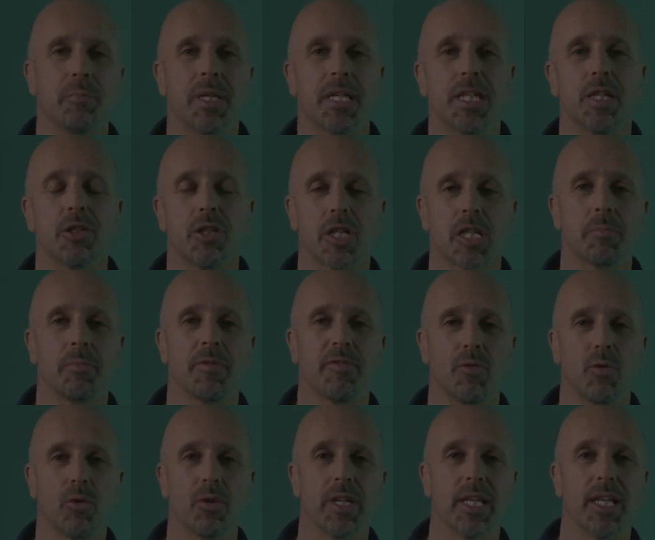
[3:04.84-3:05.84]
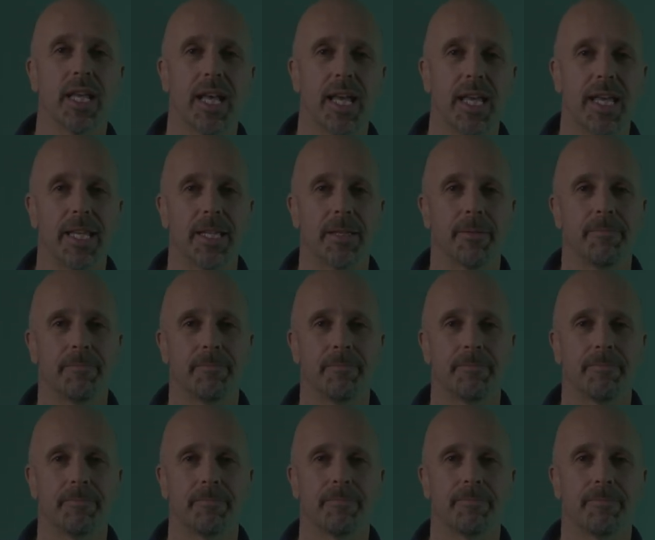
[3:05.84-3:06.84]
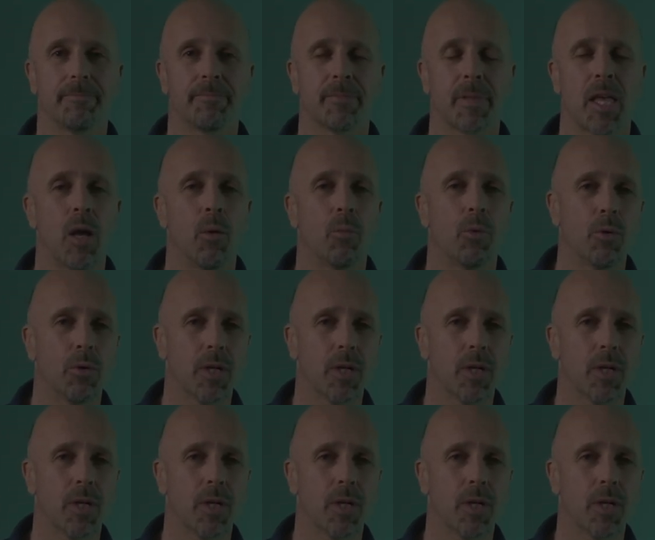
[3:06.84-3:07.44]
be just before the A. We'll